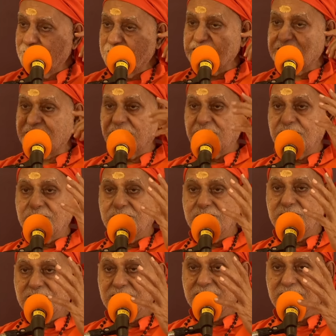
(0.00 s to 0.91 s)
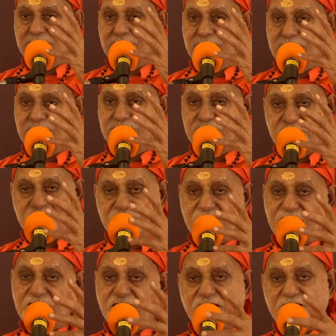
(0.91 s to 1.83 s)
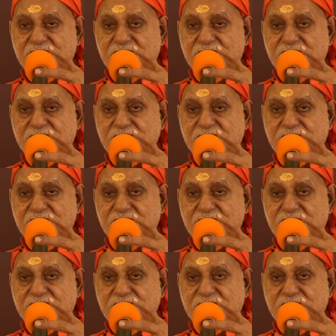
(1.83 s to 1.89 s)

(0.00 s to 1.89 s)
But 16,